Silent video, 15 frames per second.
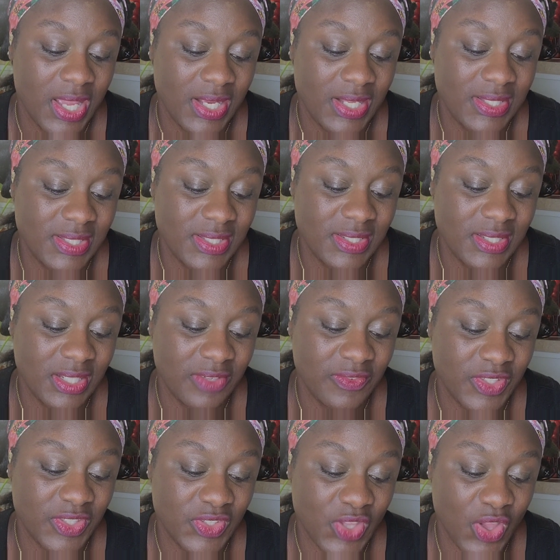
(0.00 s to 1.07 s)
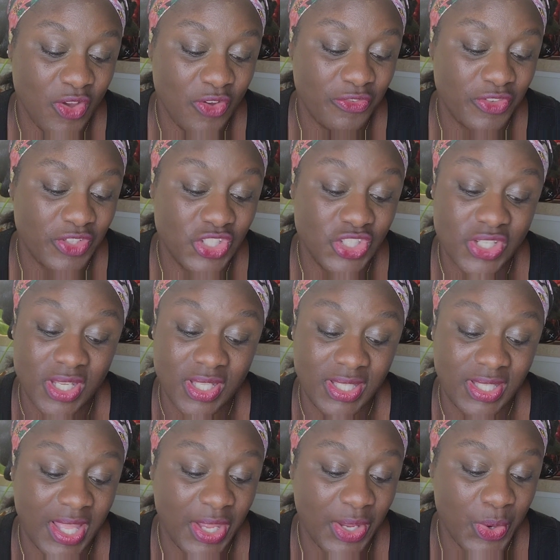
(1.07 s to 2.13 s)
consisting of a soft
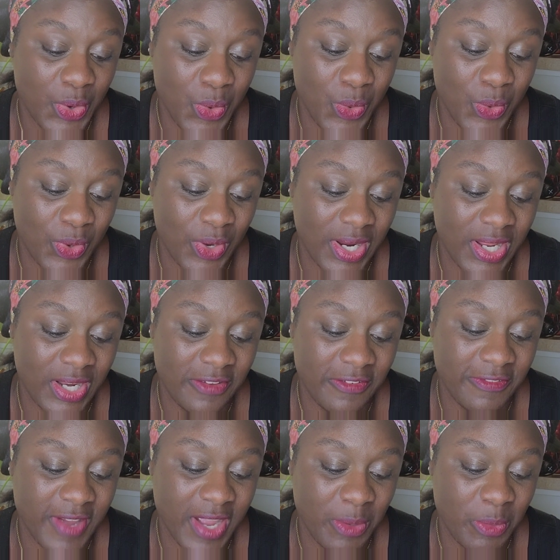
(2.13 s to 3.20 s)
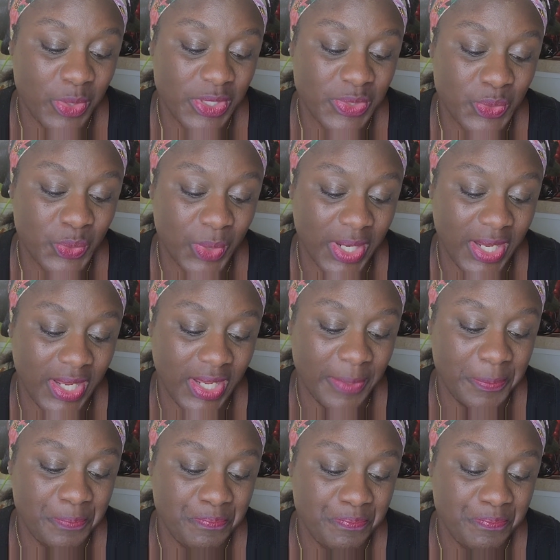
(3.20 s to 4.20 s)
jelly-like core and a fibrous ring.